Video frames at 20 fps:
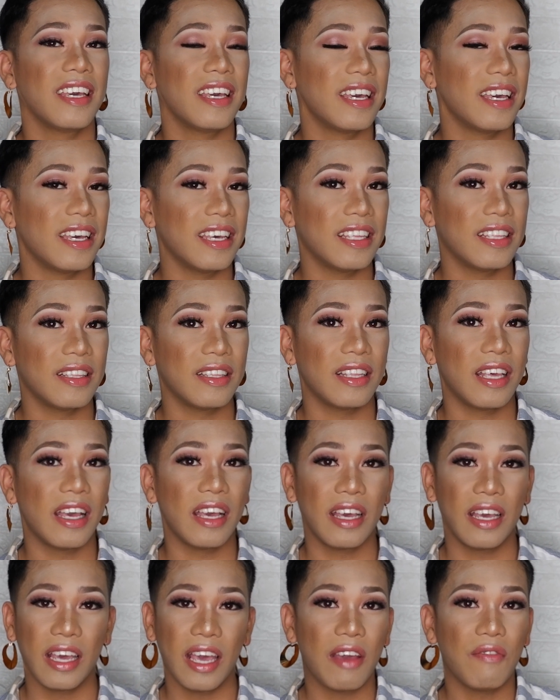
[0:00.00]
And
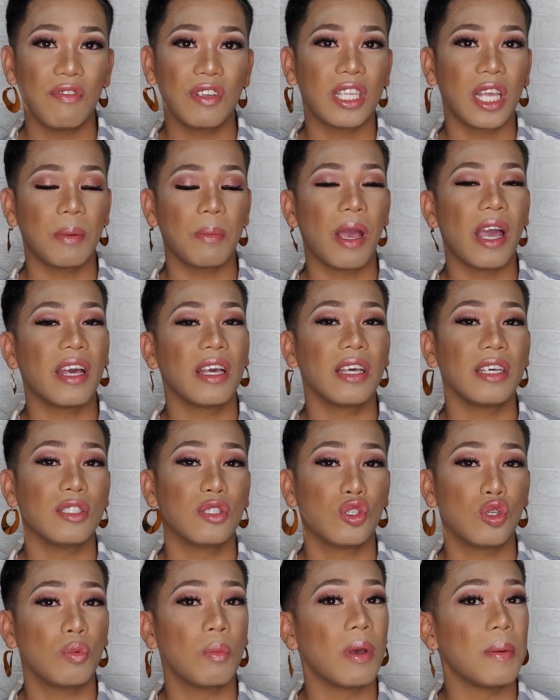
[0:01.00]
every time I
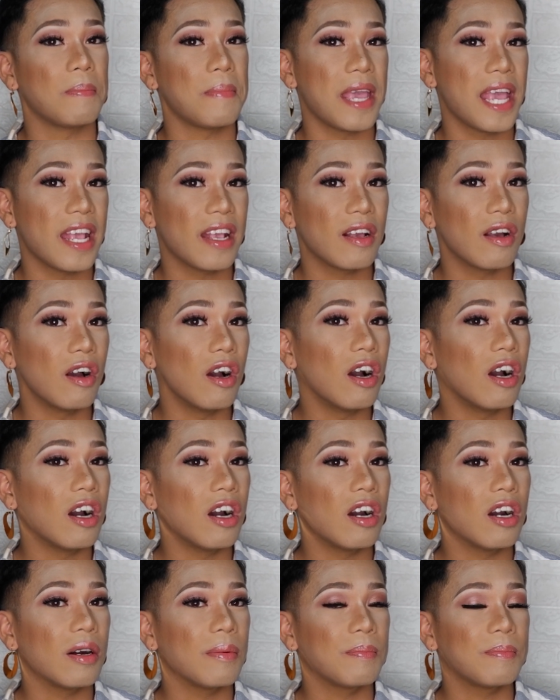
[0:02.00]
do my
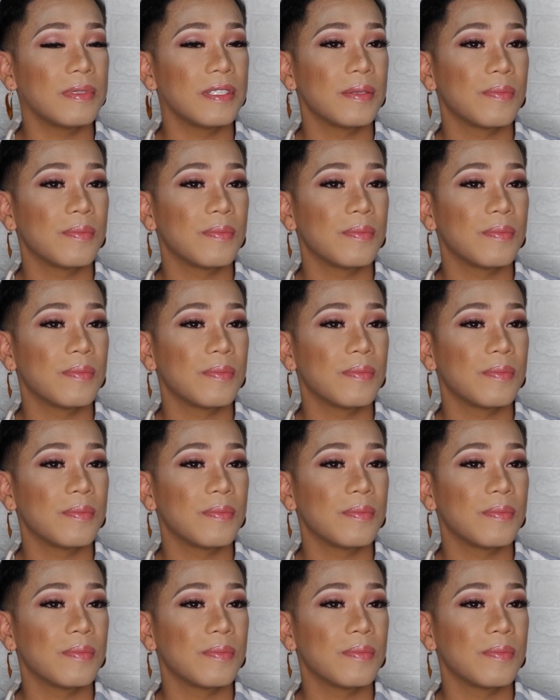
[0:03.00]
makeup.